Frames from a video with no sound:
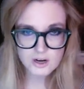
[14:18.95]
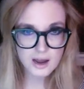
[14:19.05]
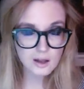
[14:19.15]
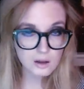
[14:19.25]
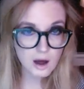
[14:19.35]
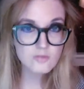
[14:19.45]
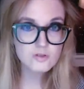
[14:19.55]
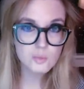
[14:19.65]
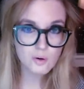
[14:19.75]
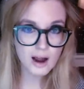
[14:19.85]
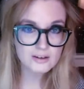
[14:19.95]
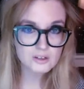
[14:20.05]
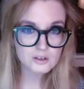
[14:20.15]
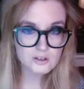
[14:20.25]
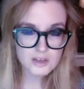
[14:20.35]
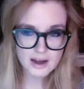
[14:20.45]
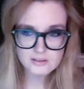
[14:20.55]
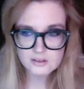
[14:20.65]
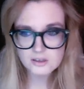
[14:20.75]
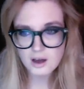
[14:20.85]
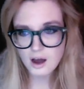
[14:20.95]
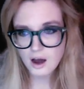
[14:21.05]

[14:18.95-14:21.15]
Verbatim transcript: And I loved the practical sets.